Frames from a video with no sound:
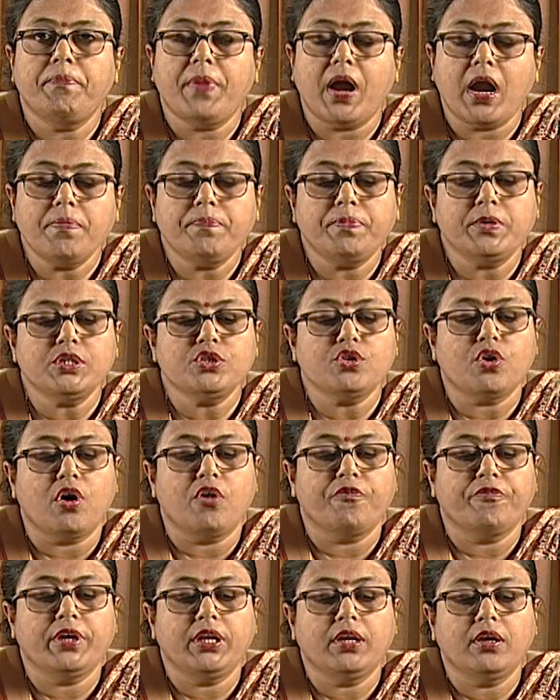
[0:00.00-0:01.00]
purpose
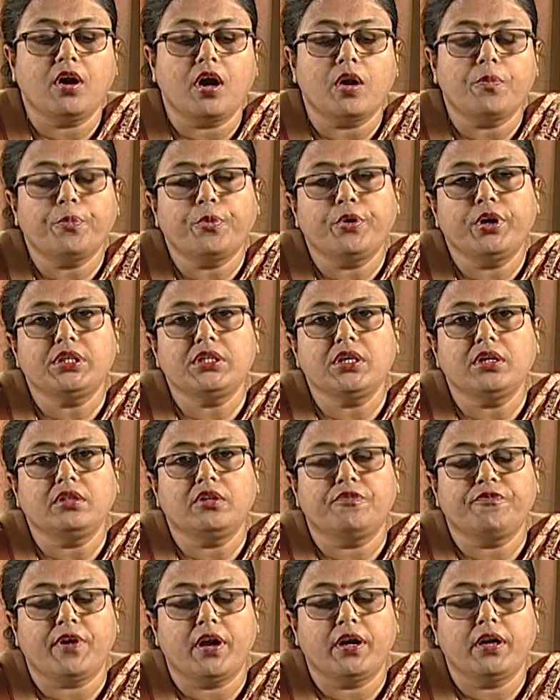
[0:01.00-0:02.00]
of incorporating the
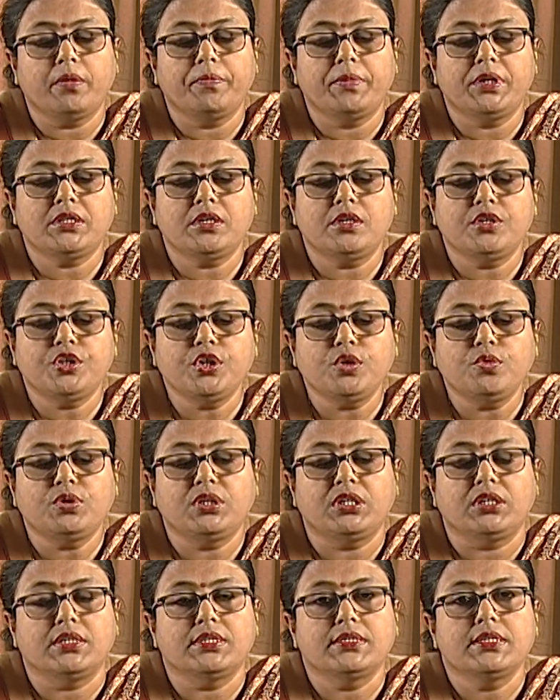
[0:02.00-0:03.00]
fundamental
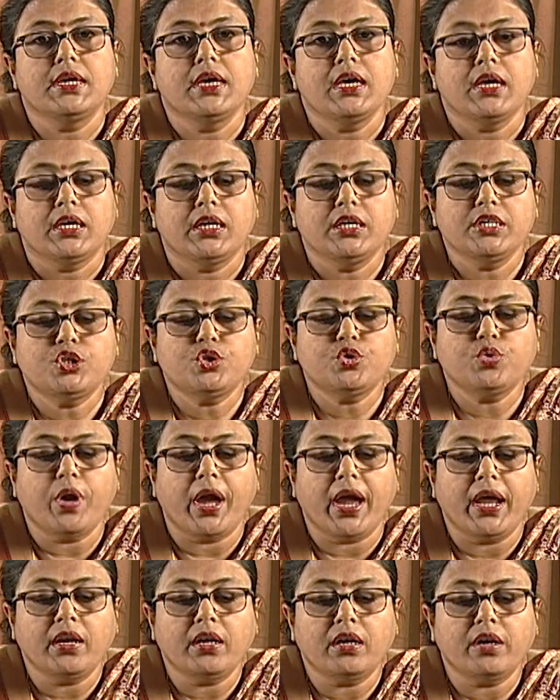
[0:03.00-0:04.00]
duties is to
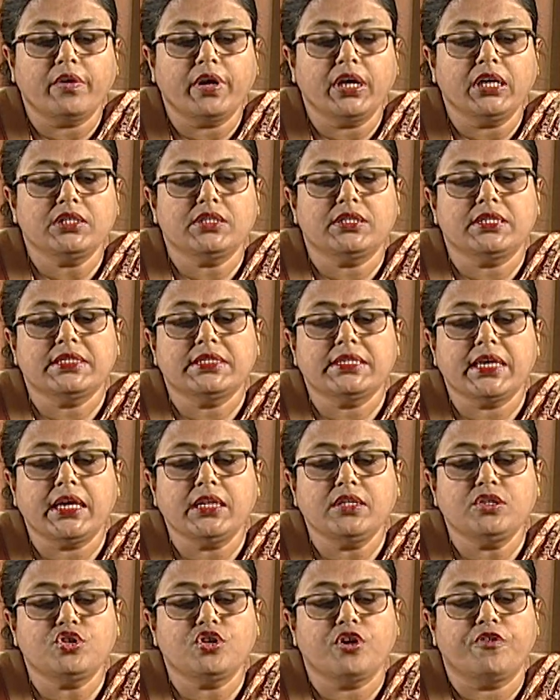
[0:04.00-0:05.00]
encourage the
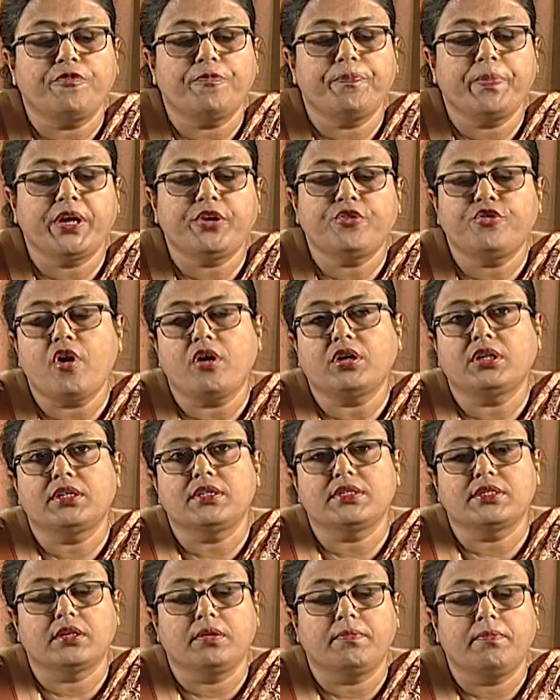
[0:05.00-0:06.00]
sense of
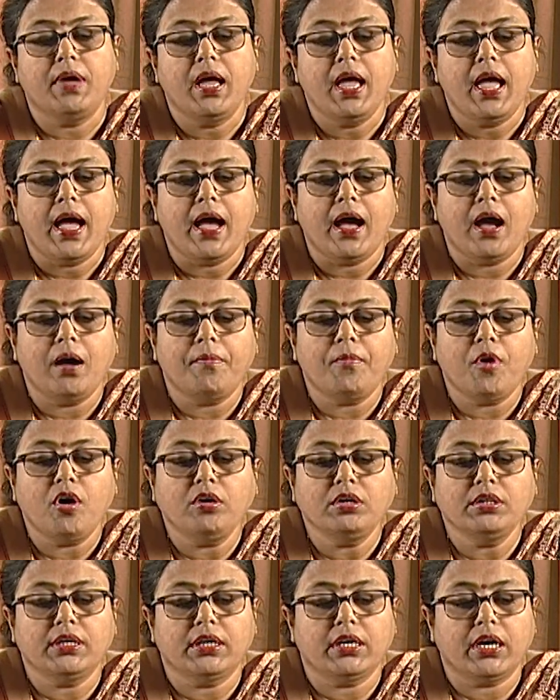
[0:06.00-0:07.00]
patriotism
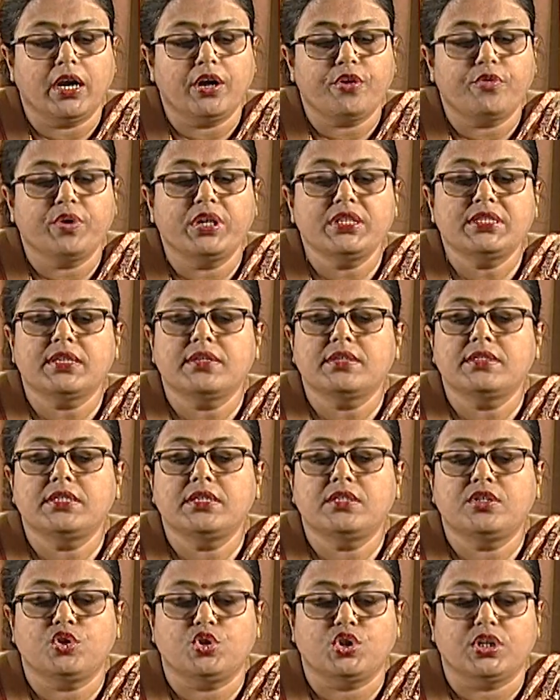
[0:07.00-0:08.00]
among the country's
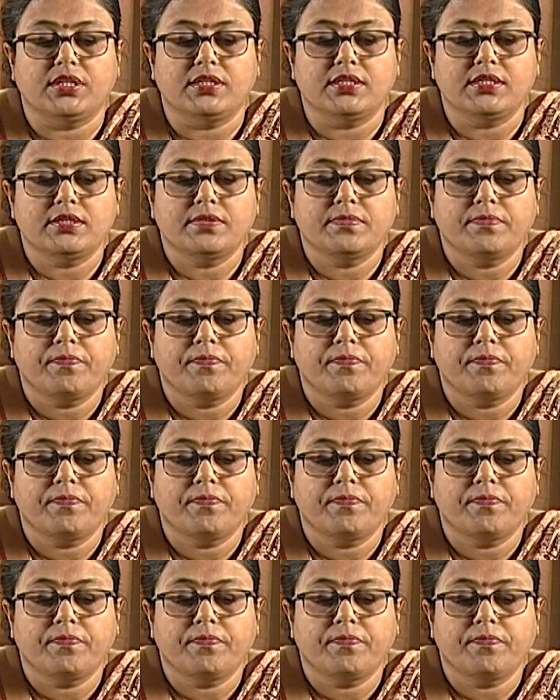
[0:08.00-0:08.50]
citizens.